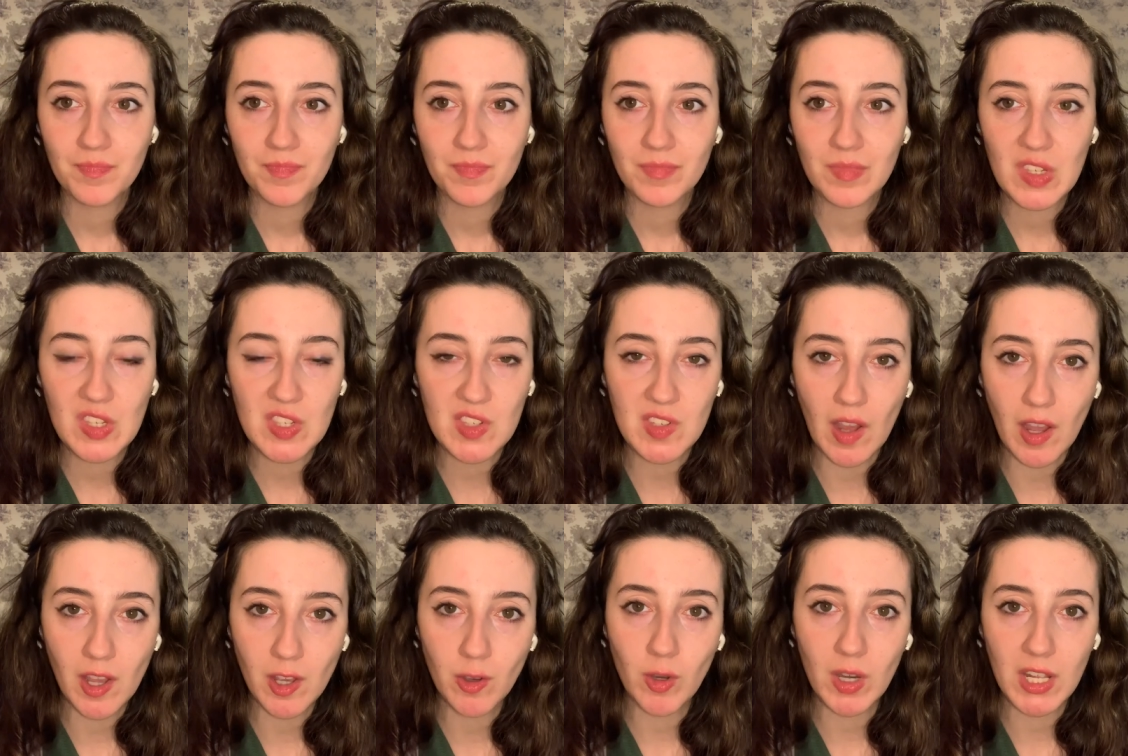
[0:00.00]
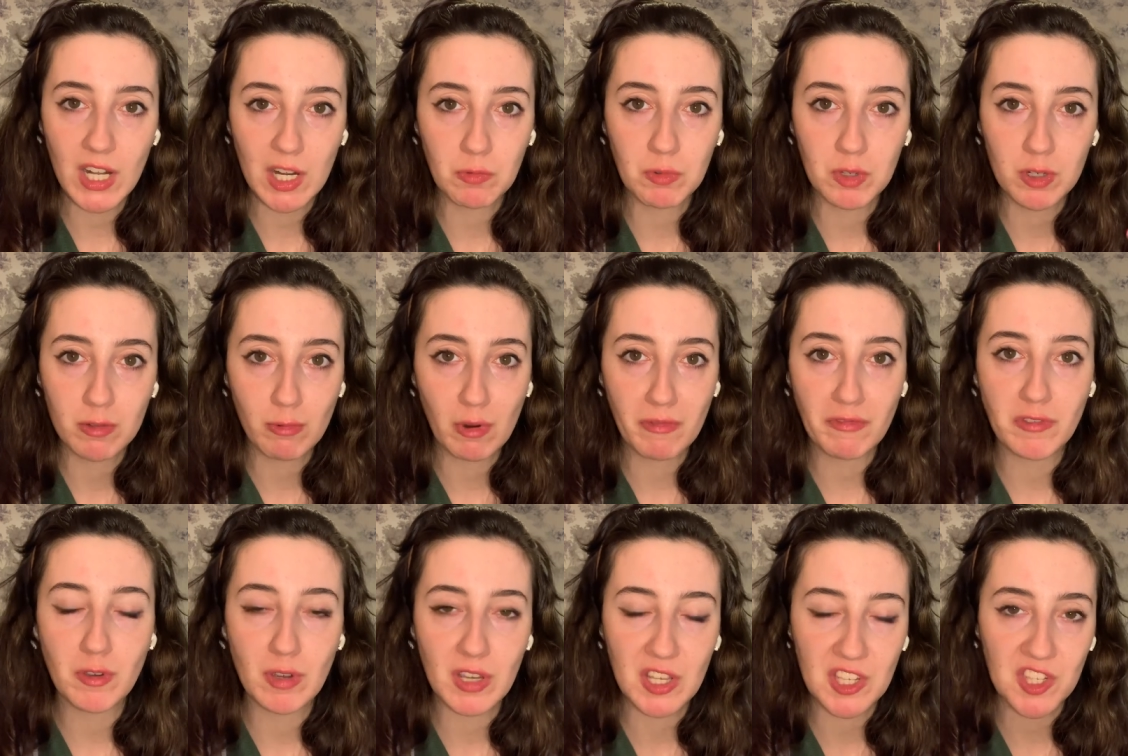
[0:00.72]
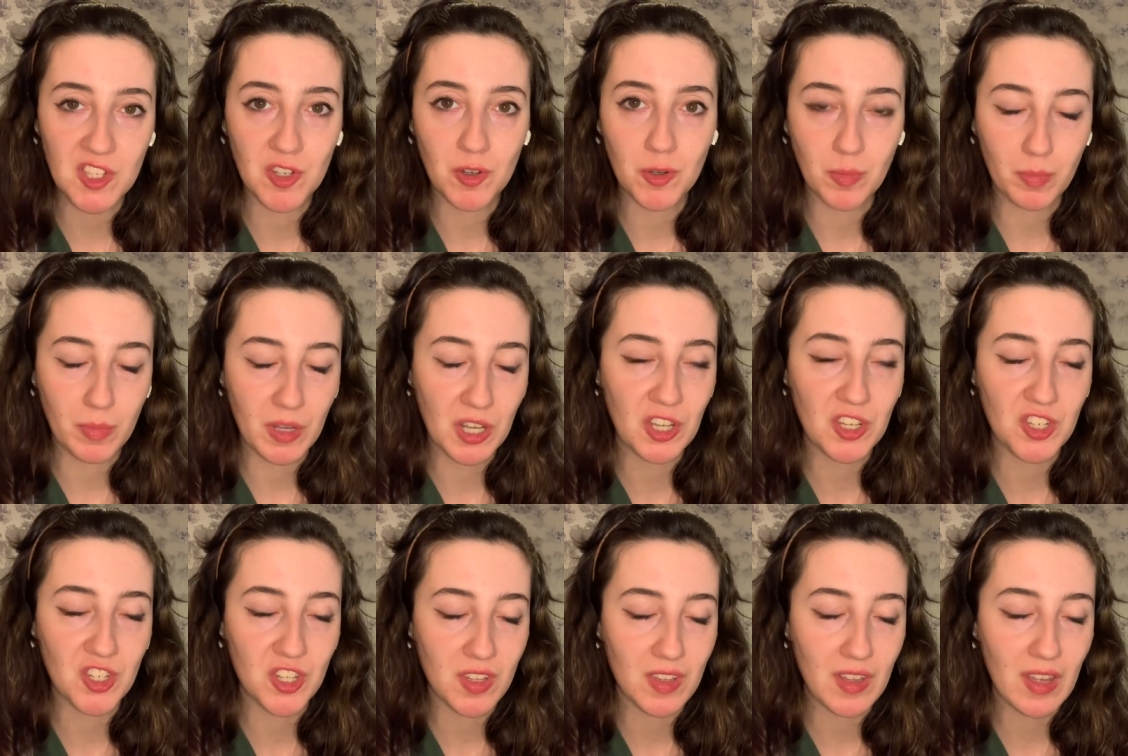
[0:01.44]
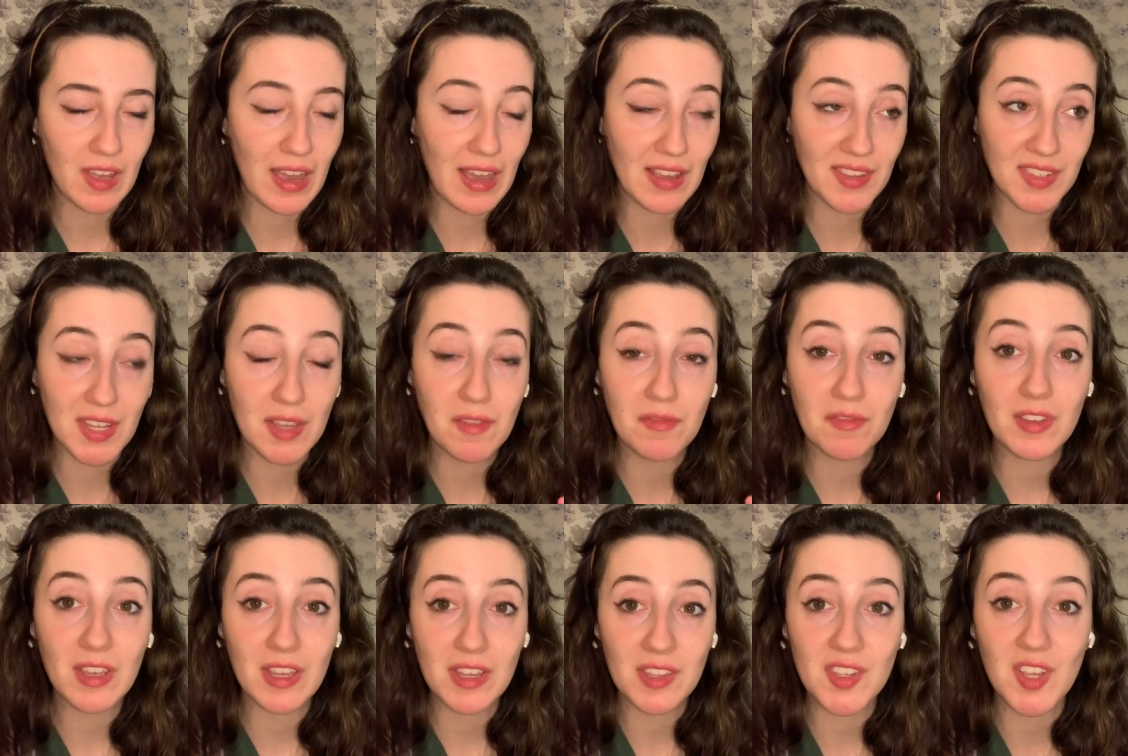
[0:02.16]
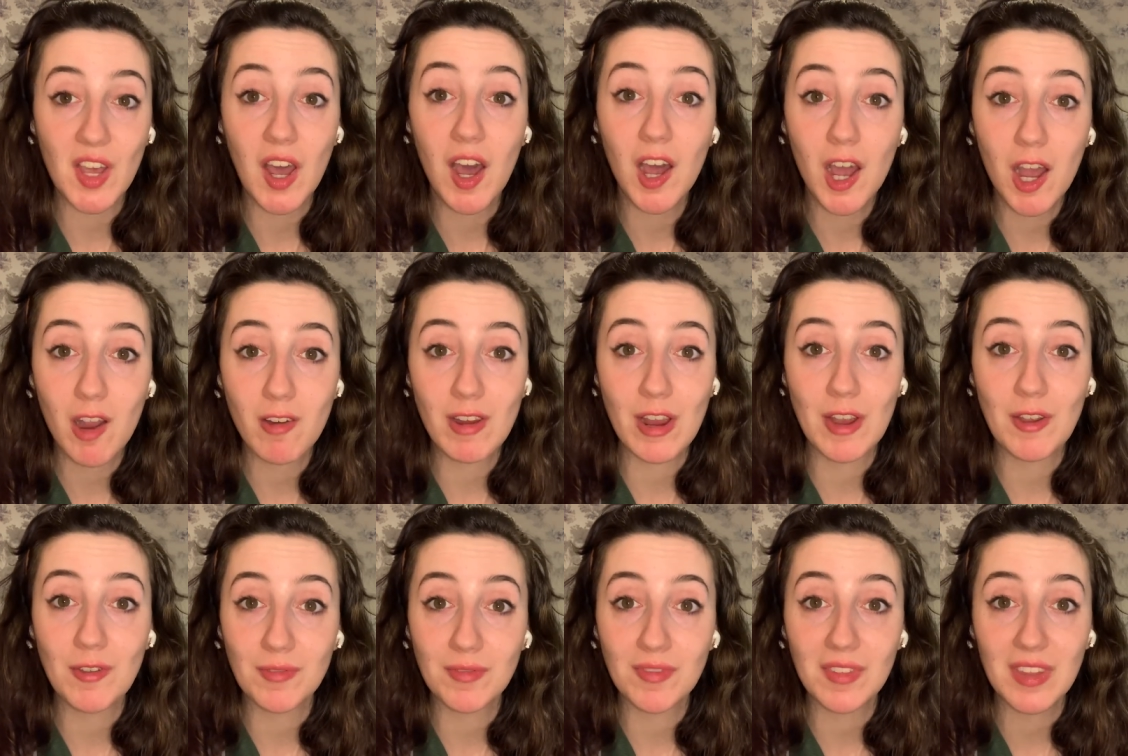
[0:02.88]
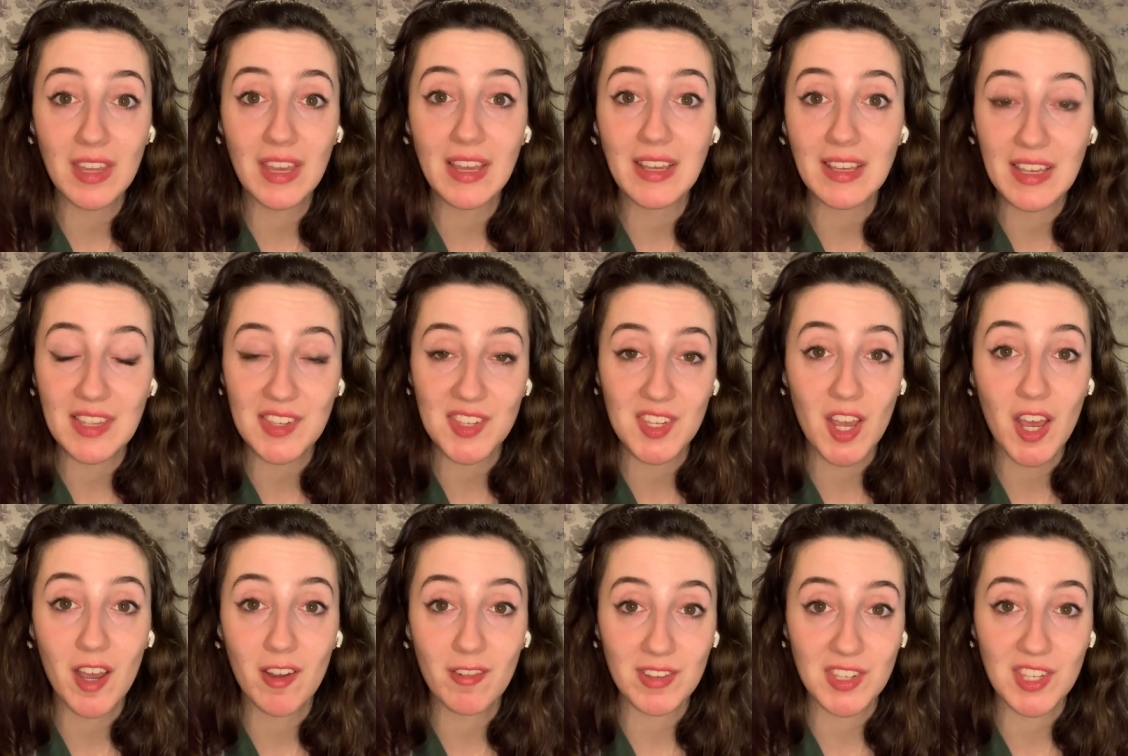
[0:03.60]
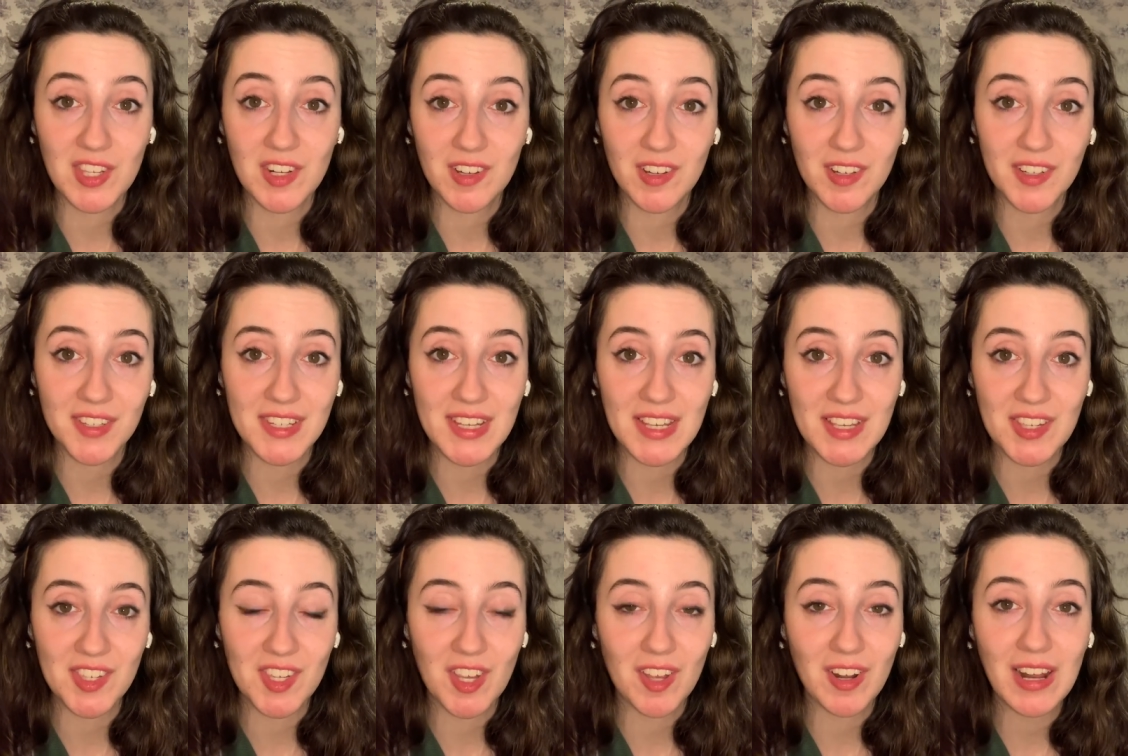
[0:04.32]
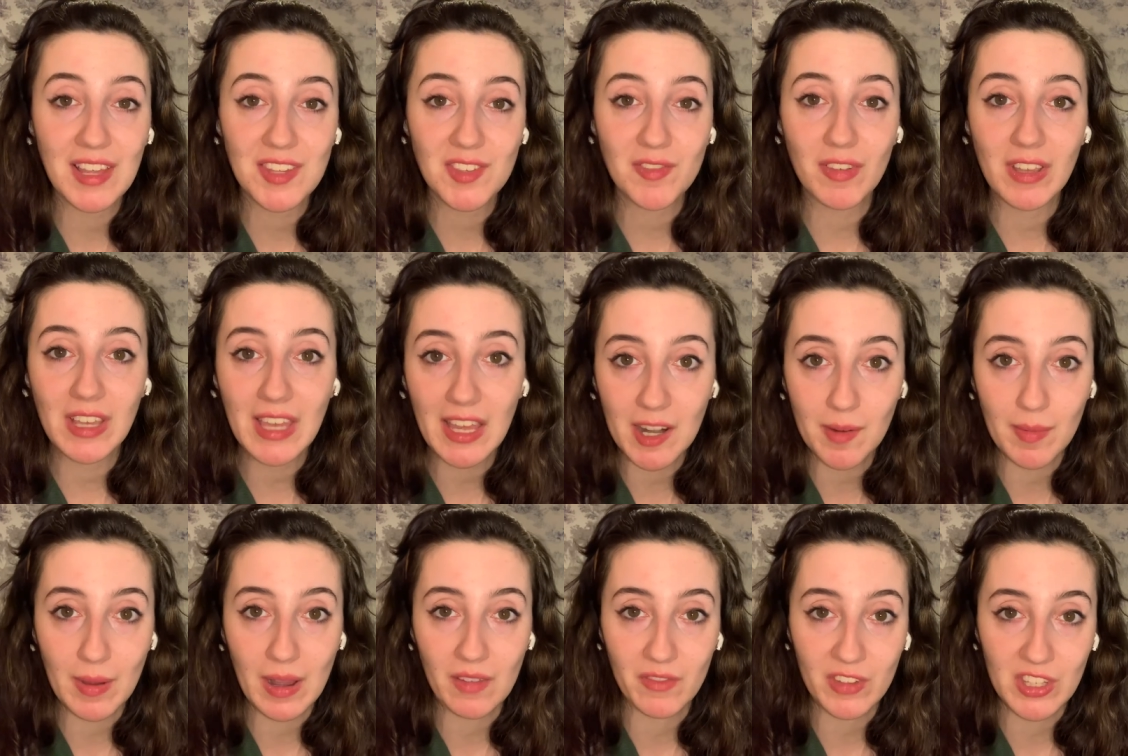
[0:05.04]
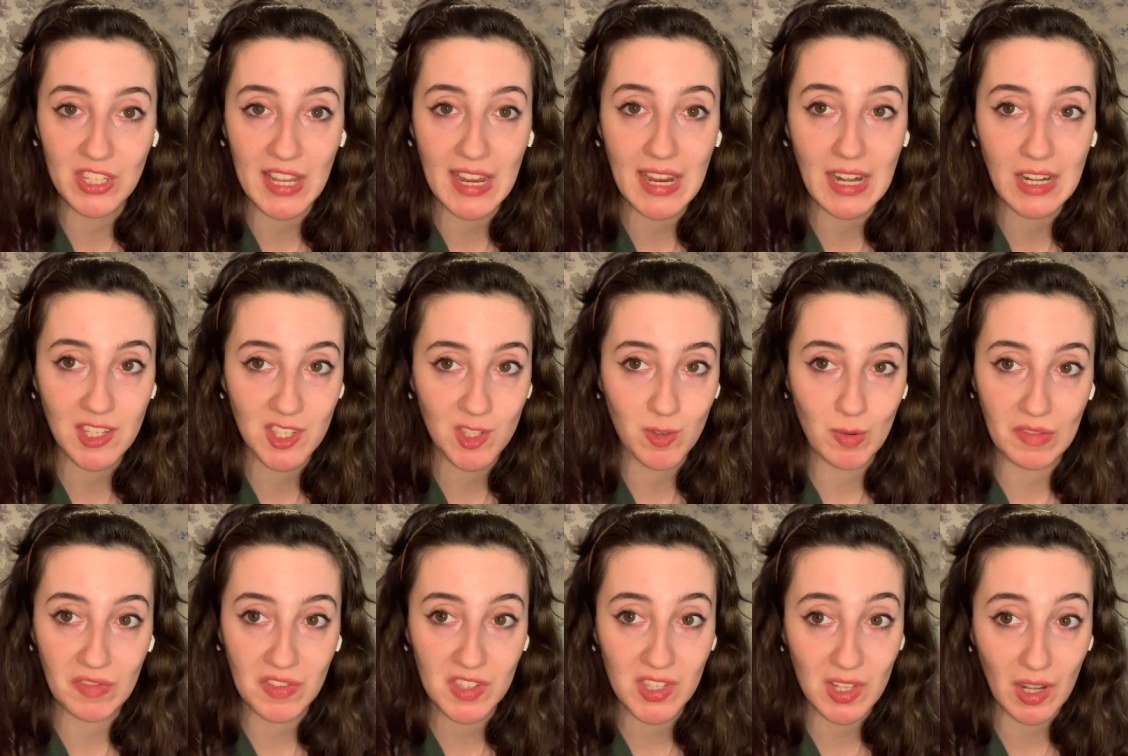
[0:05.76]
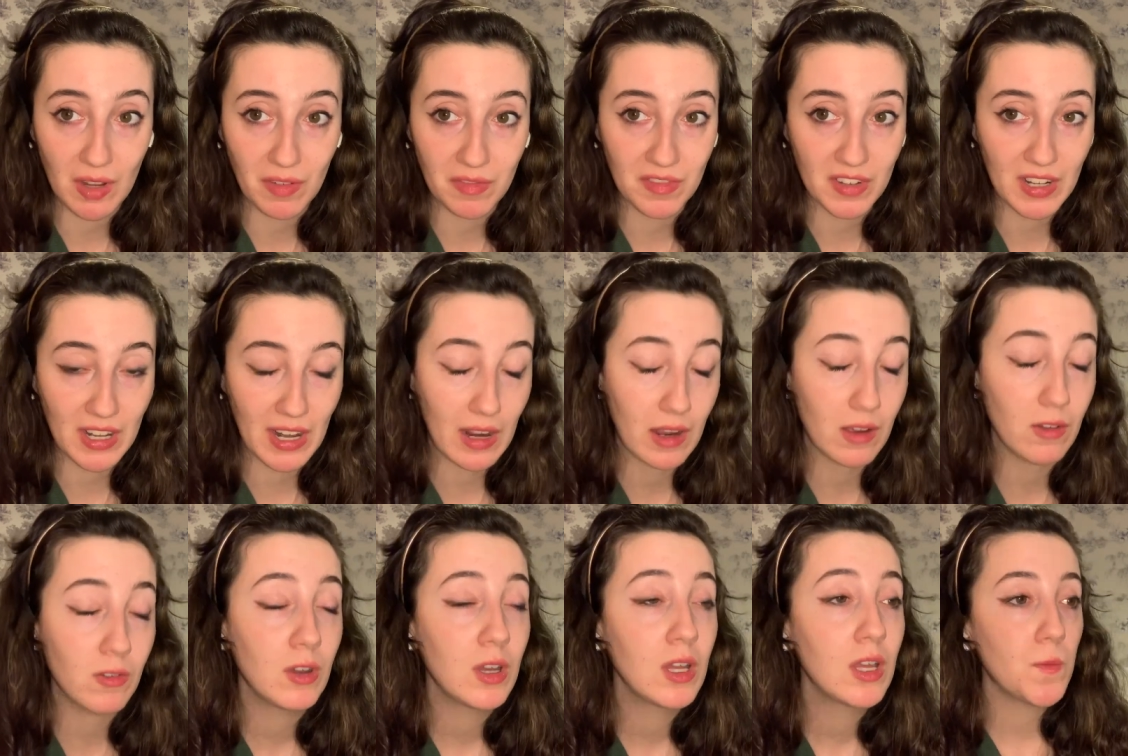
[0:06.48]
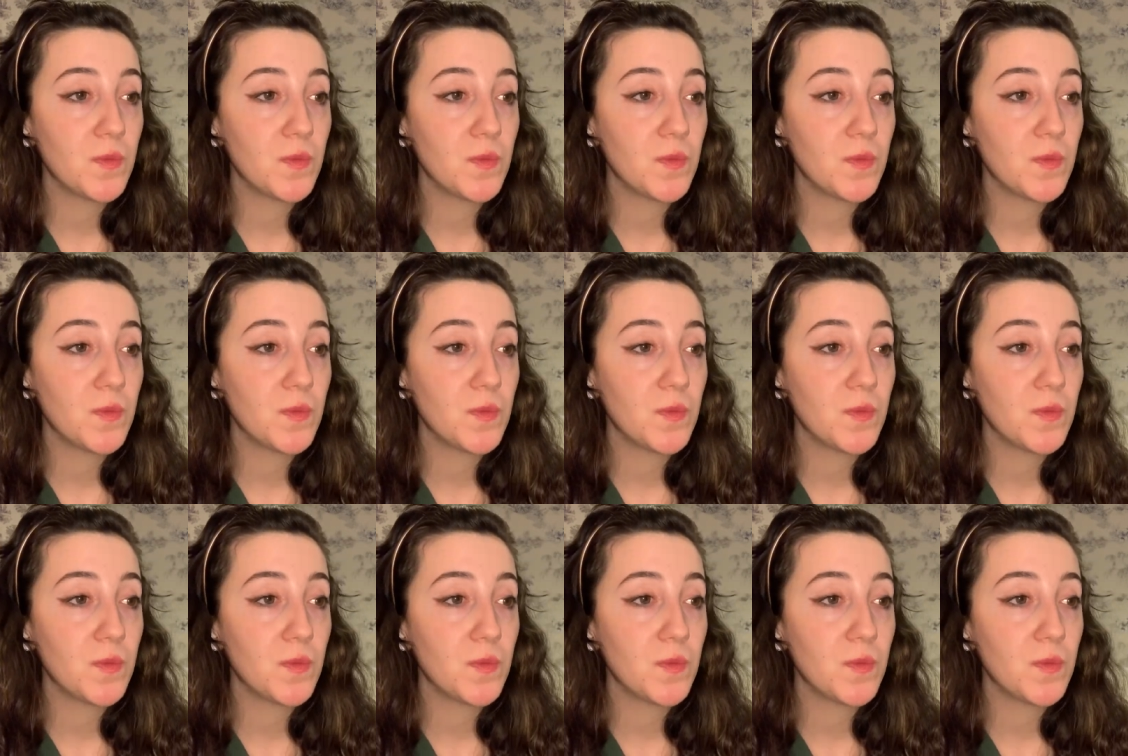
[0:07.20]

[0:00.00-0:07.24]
style and I want to review her song because as if it's her own thing, it's her as an artist. So let's forget about the Taylor Swift stuff for now.